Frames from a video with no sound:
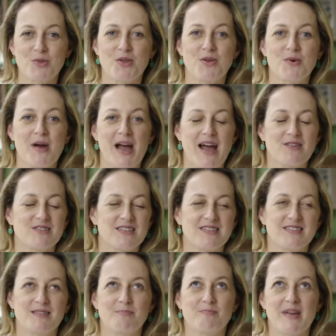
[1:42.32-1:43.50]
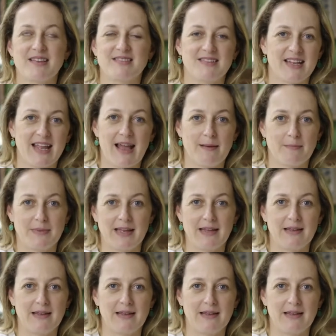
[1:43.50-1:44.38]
that your house is the best it can be.